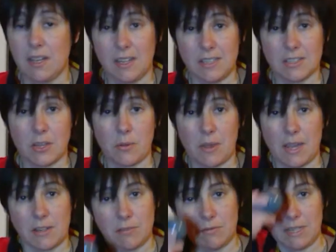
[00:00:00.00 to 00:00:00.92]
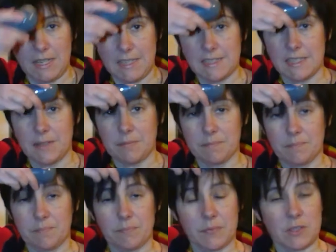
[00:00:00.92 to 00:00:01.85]
let's go ahead and release it.
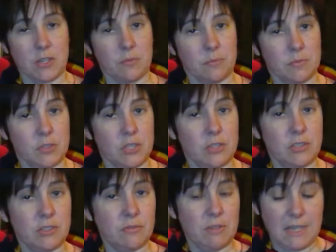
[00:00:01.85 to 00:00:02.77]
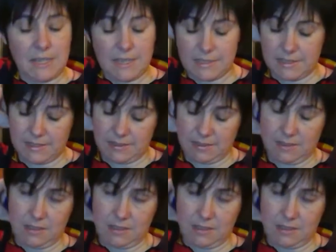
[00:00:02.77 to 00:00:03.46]
So choose to release.